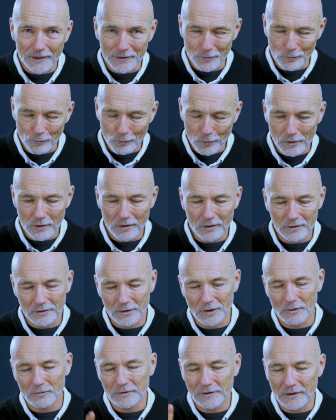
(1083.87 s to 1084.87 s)
to work,
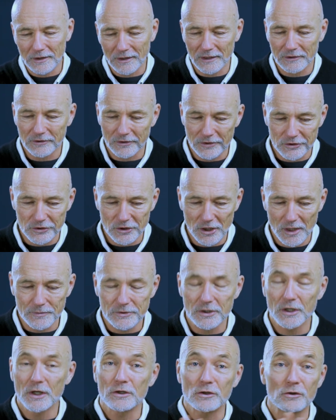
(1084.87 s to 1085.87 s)
no one could get to the shops.
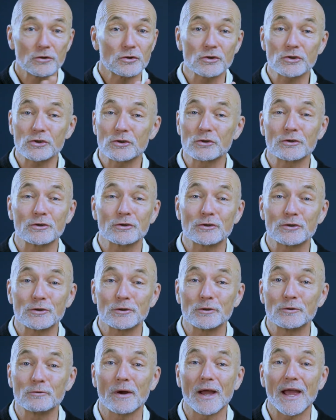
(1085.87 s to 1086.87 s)
You just couldn't
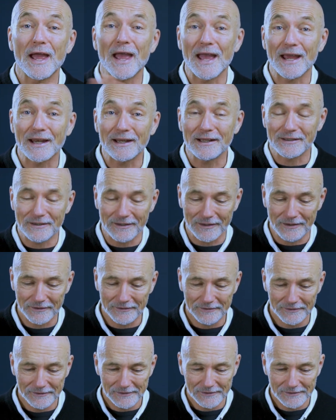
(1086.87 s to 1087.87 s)
do anything.
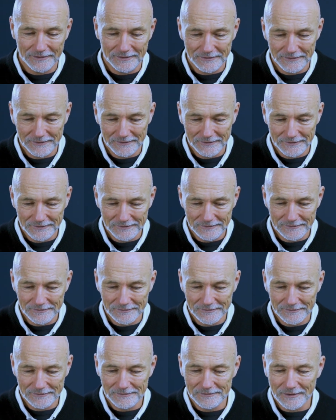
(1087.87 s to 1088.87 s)

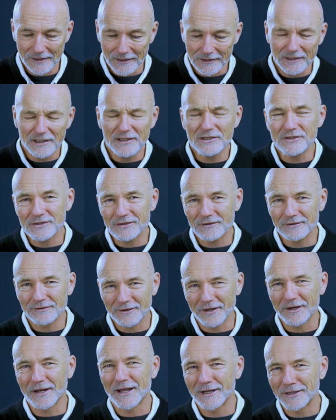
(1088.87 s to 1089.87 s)
At least
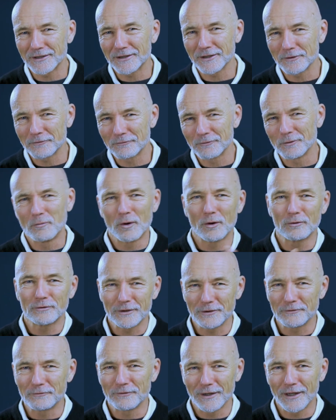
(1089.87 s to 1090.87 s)
not anything
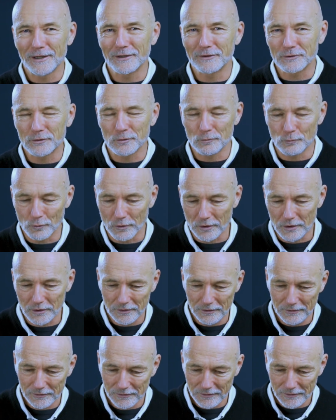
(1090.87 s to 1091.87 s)
remotely related to work.
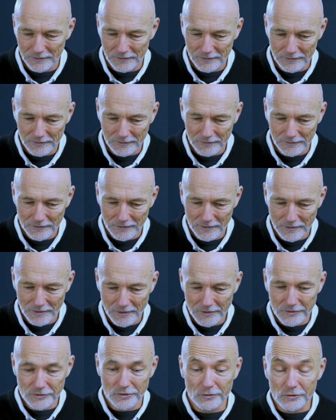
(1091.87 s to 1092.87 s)

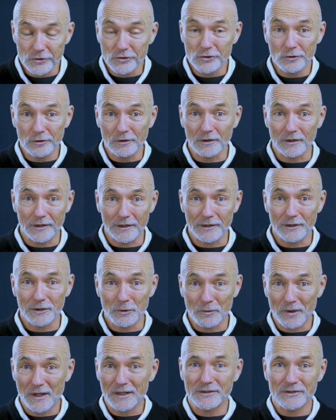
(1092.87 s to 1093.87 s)
So suddenly
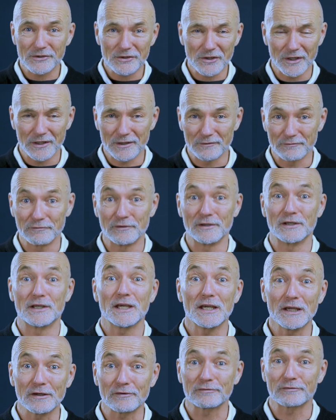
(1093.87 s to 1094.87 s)
you had this kind of
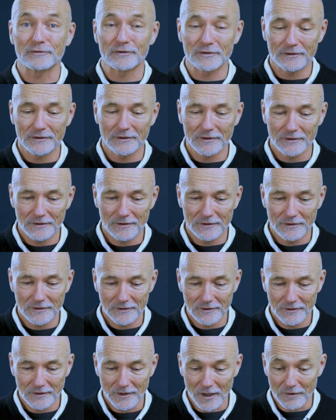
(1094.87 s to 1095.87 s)
gift
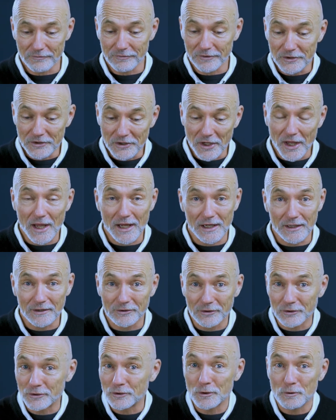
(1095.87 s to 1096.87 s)
of a day
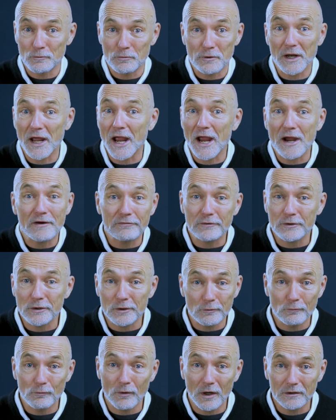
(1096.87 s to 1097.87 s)
to do whatever
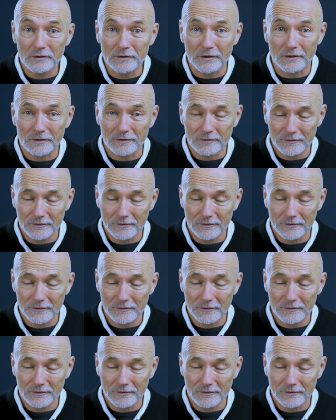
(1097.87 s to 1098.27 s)
you wanted.